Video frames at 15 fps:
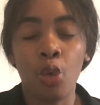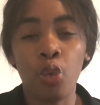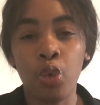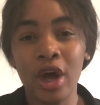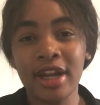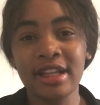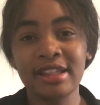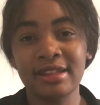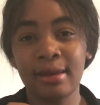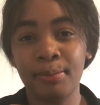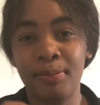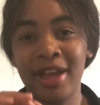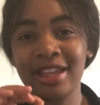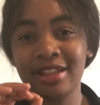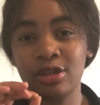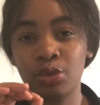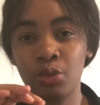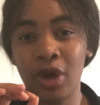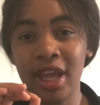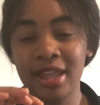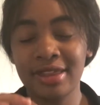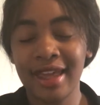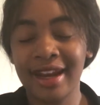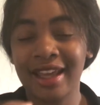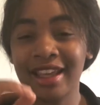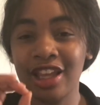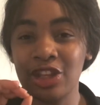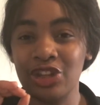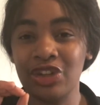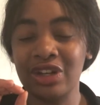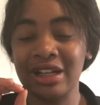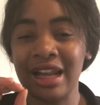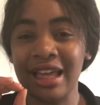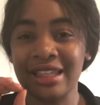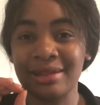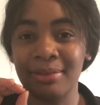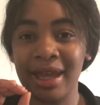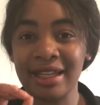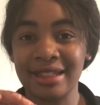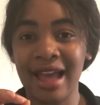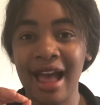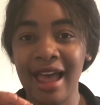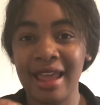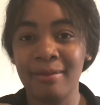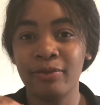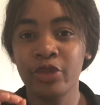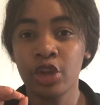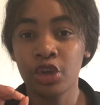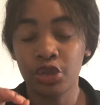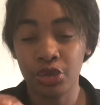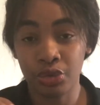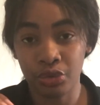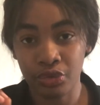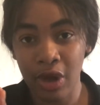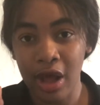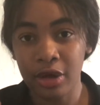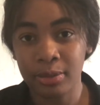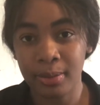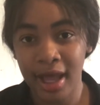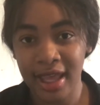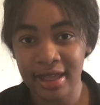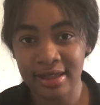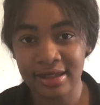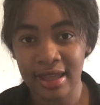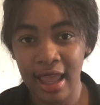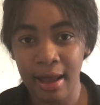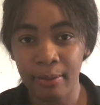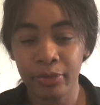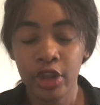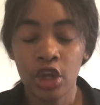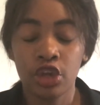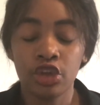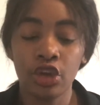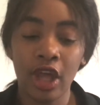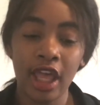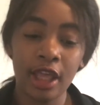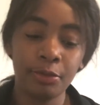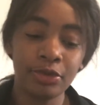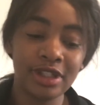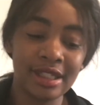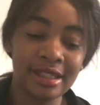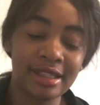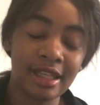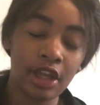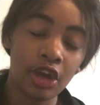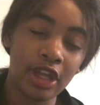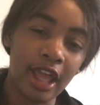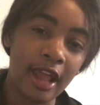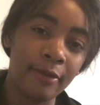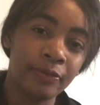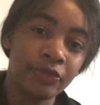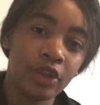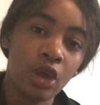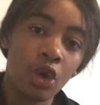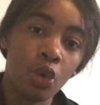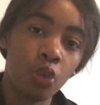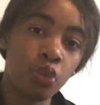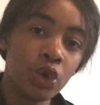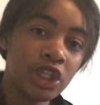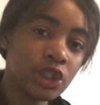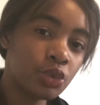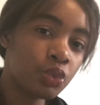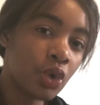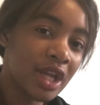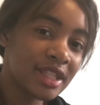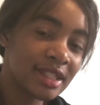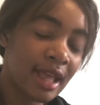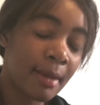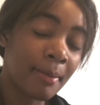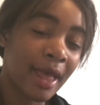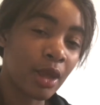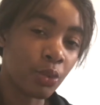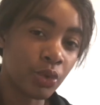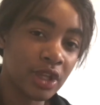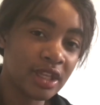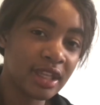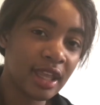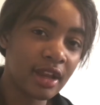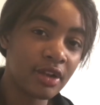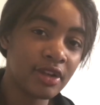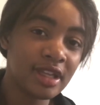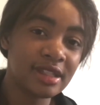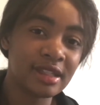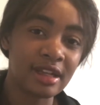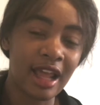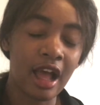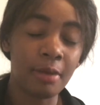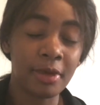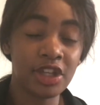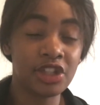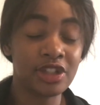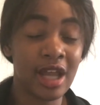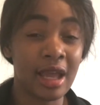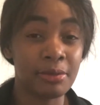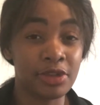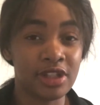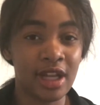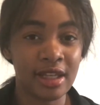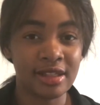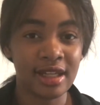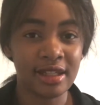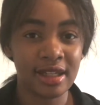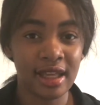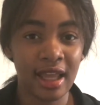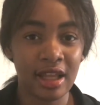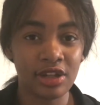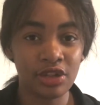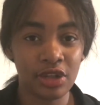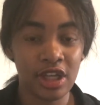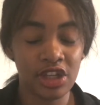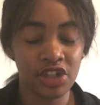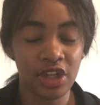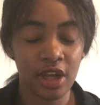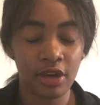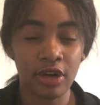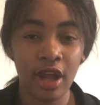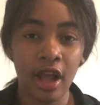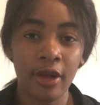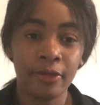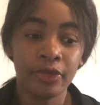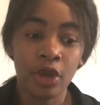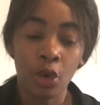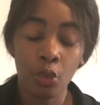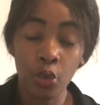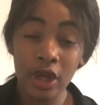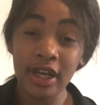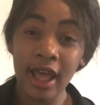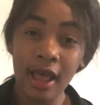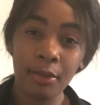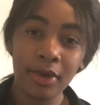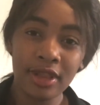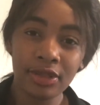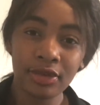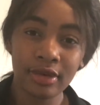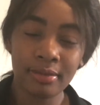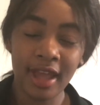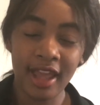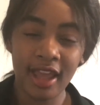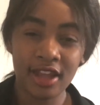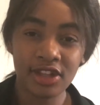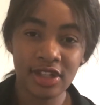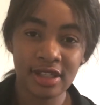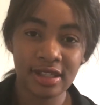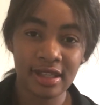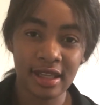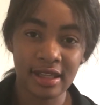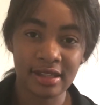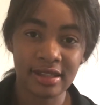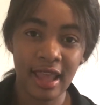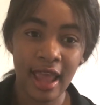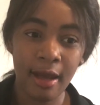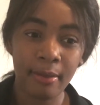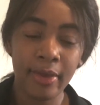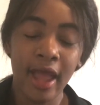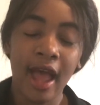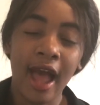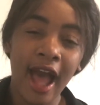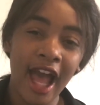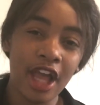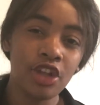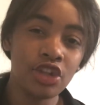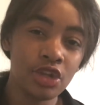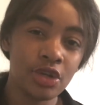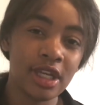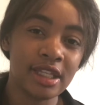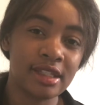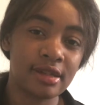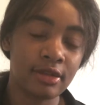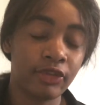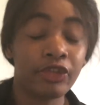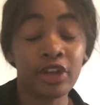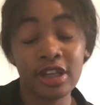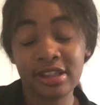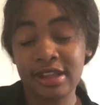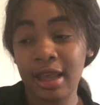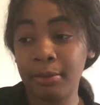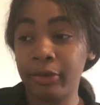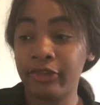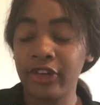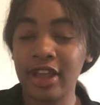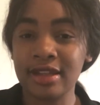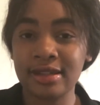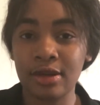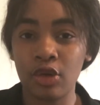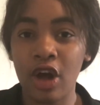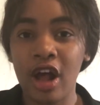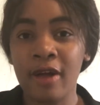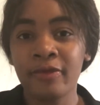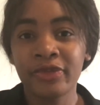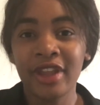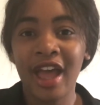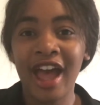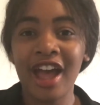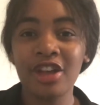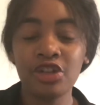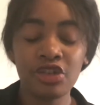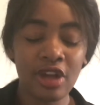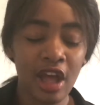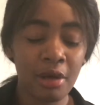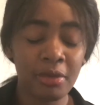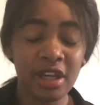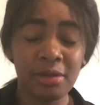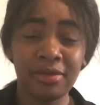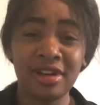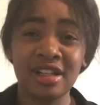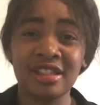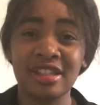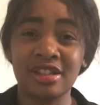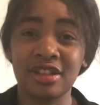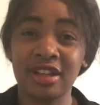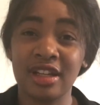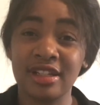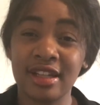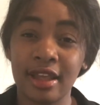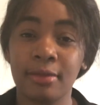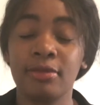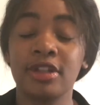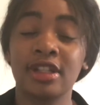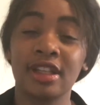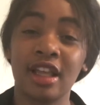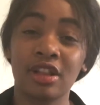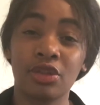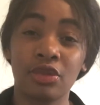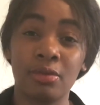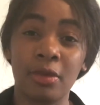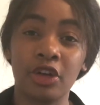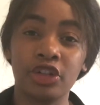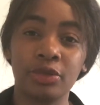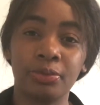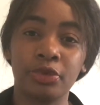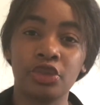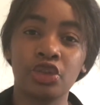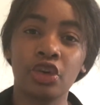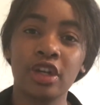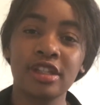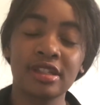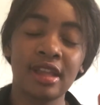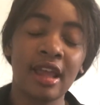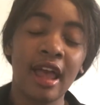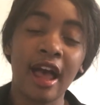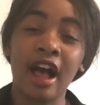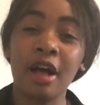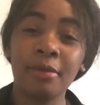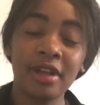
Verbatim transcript: what is the best way that I can utilize my time throughout my exam? You're able to see, okay, which ones are my weak areas and how much time should I dedicate to each area? When I went through my HSC exam, I knew, for example, for SOR, I knew how many minutes it's going to take me to get through multiple choice, how